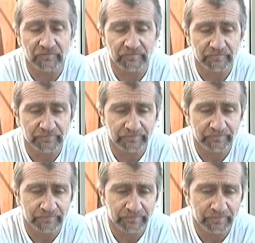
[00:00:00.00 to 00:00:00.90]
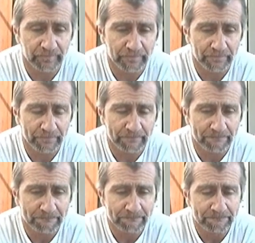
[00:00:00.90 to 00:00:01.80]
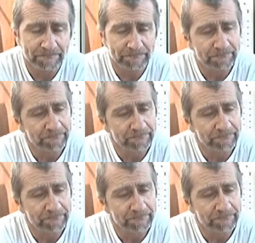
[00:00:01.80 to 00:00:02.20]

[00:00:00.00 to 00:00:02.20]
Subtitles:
(no one is talking)